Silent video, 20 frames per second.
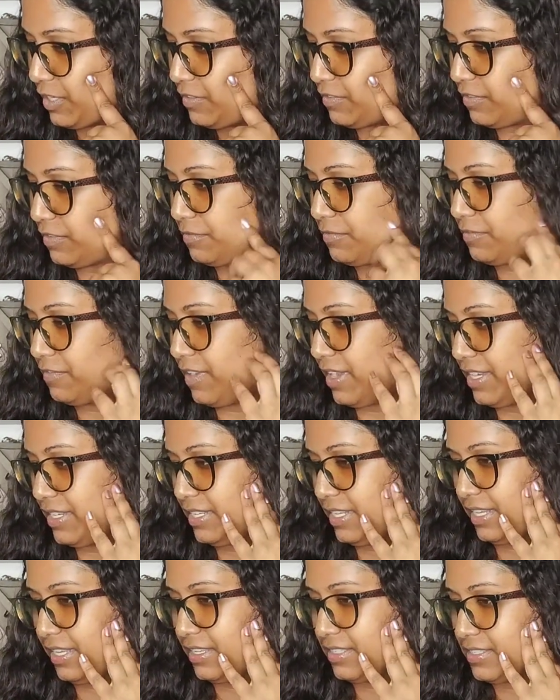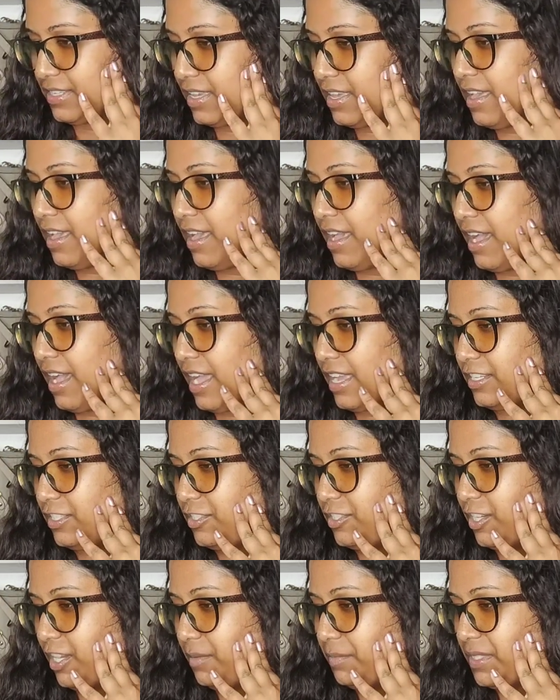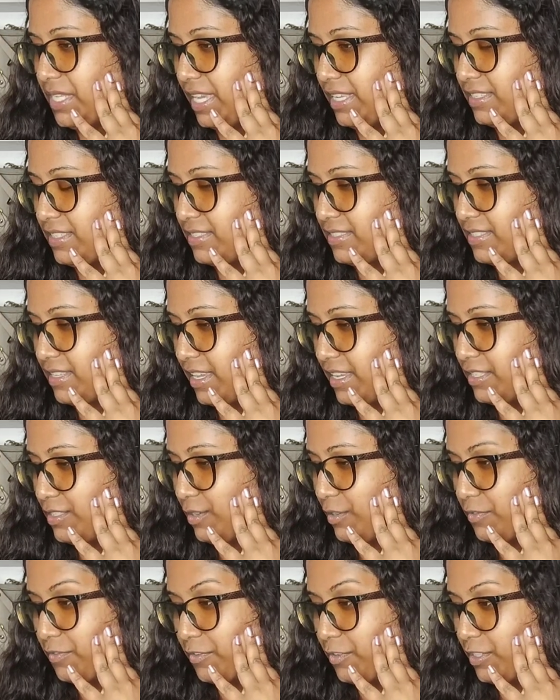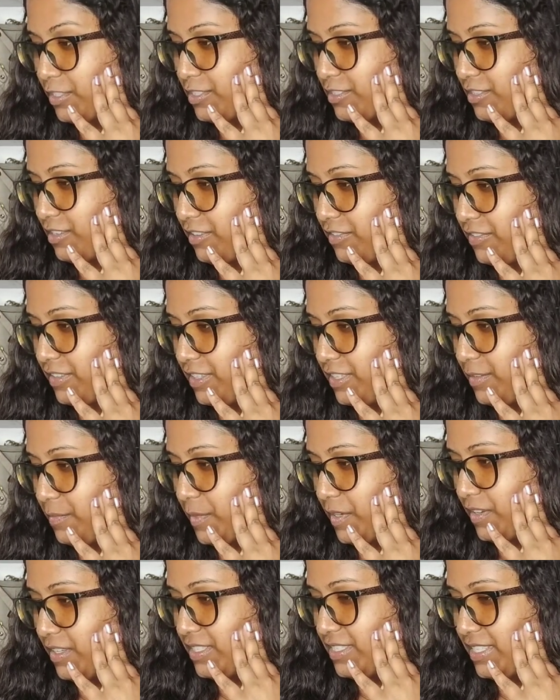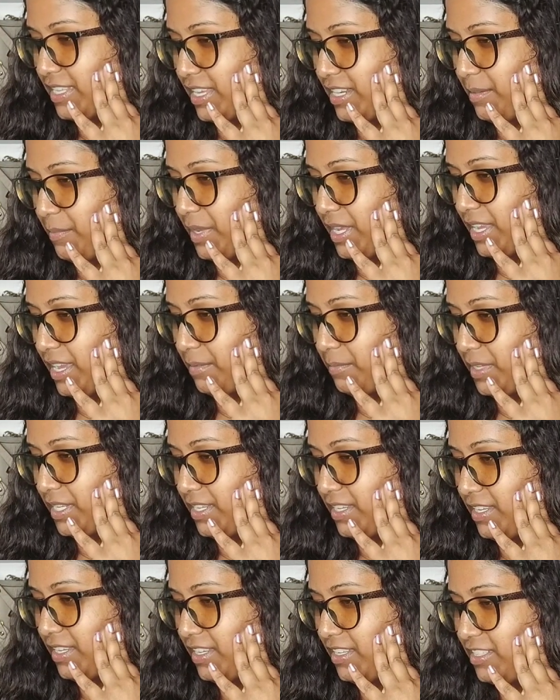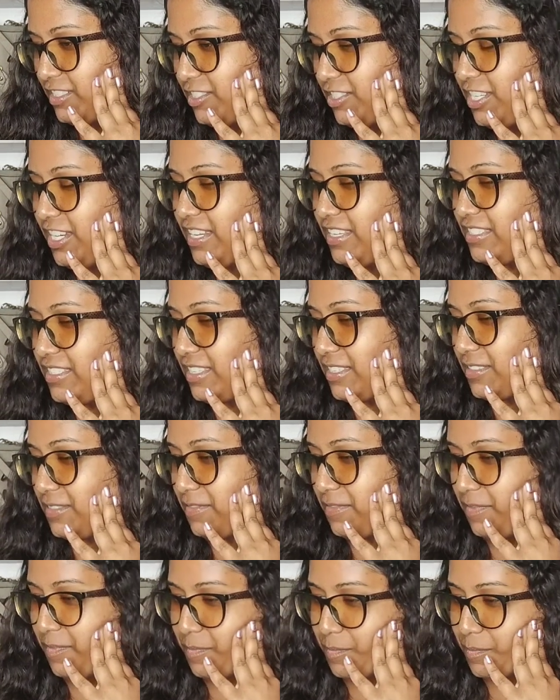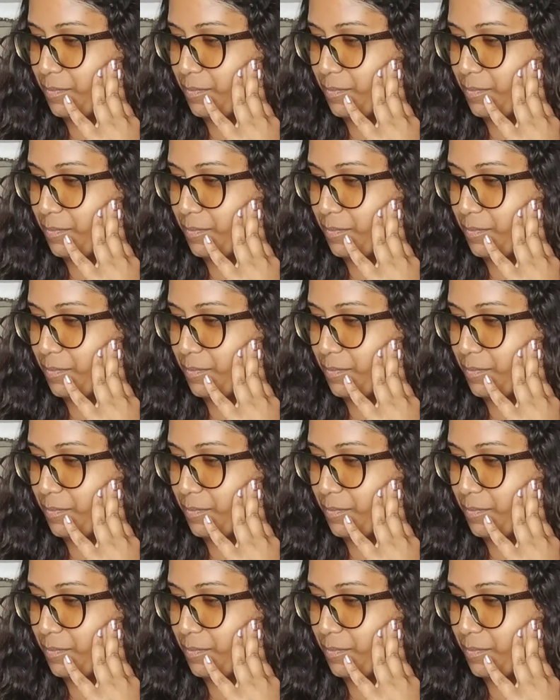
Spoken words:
from finding it, I jumped at the sight of Christoph in the mirror standing behind me. Jesus!